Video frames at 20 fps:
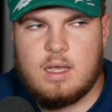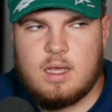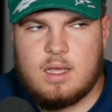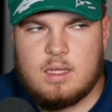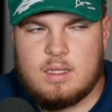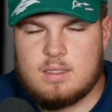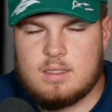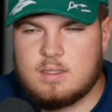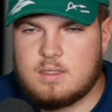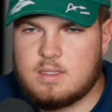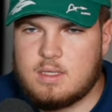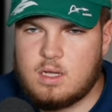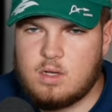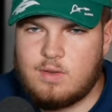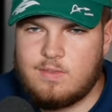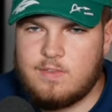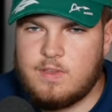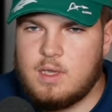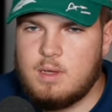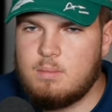Inside
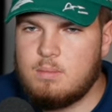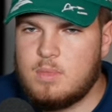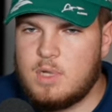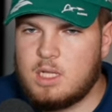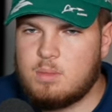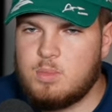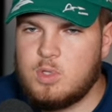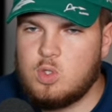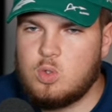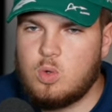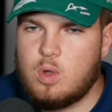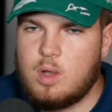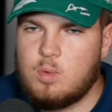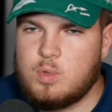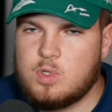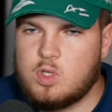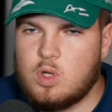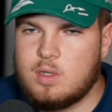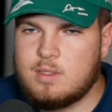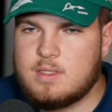of here, let me do a
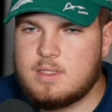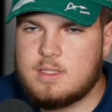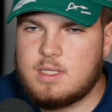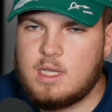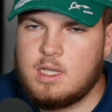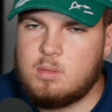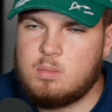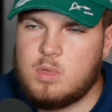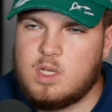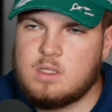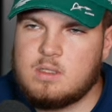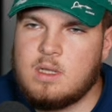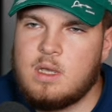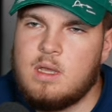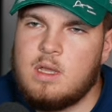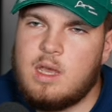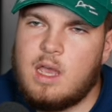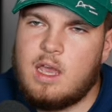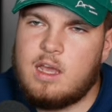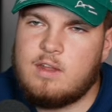return statement,
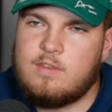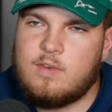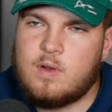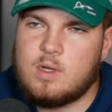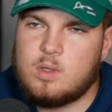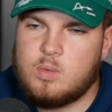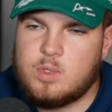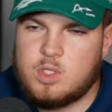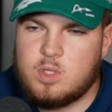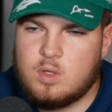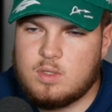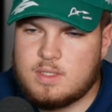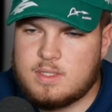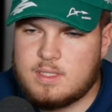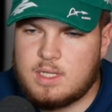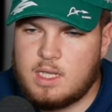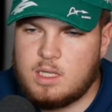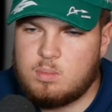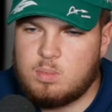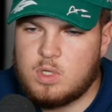and for the return
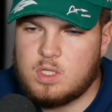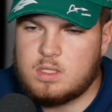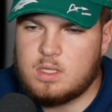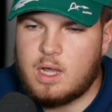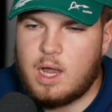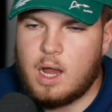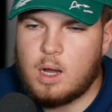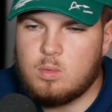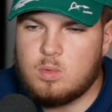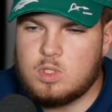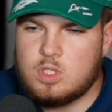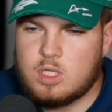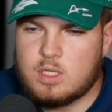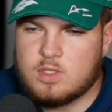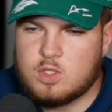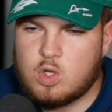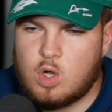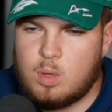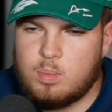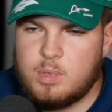statement, I will
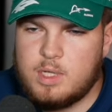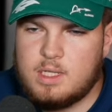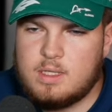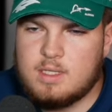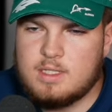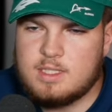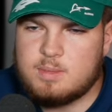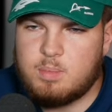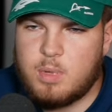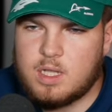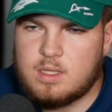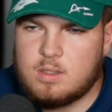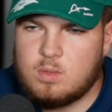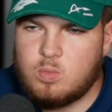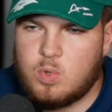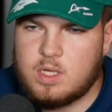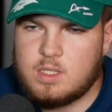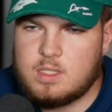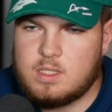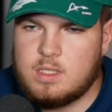just copy this button
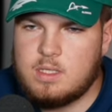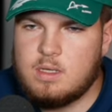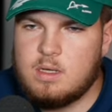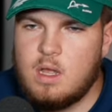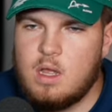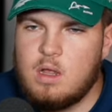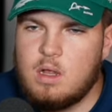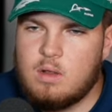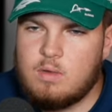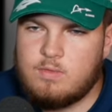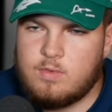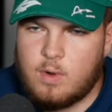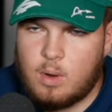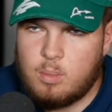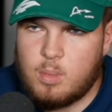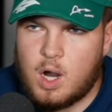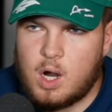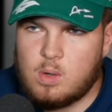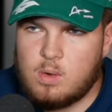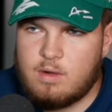right here
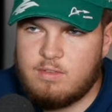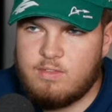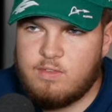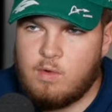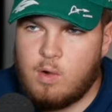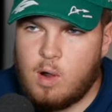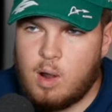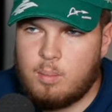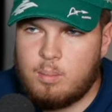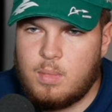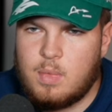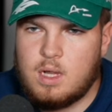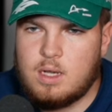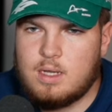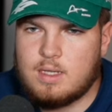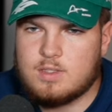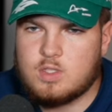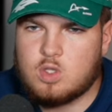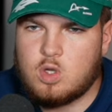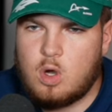from our form.
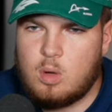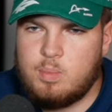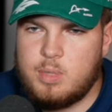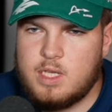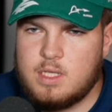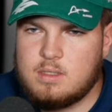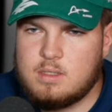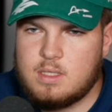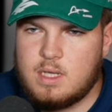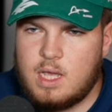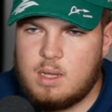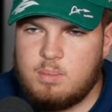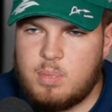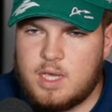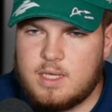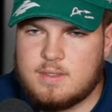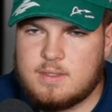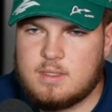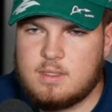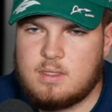Let's copy it and
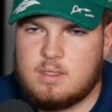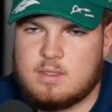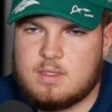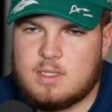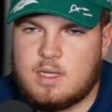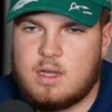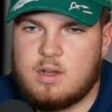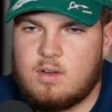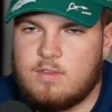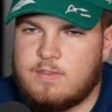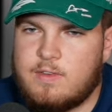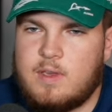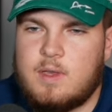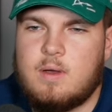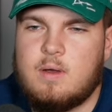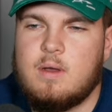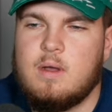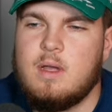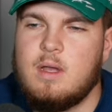paste it inside of here.